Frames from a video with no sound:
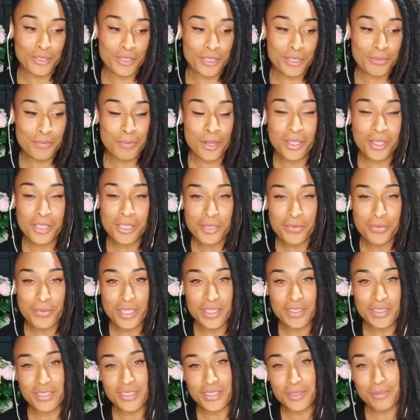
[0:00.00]
smallest one
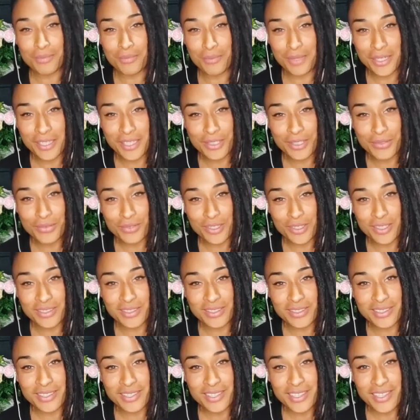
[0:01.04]
to the biggest
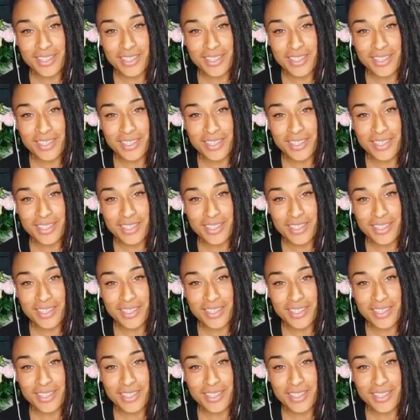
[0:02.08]
ones,